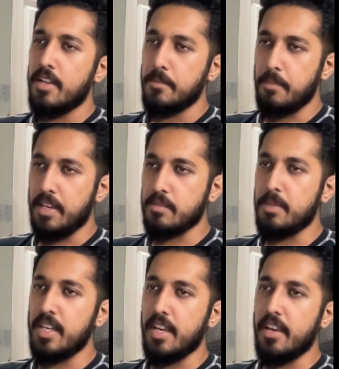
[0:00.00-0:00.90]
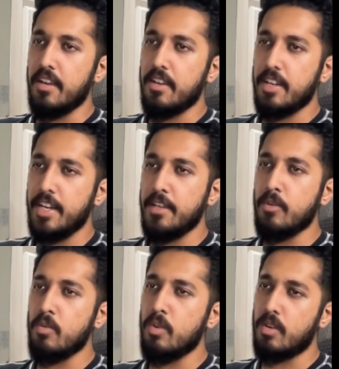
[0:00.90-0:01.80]
base ba
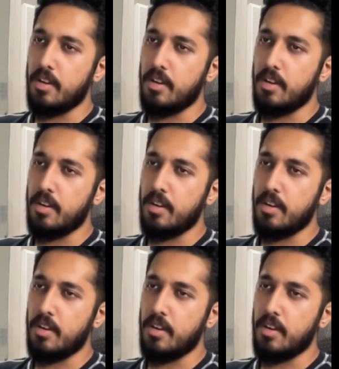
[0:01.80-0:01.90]
into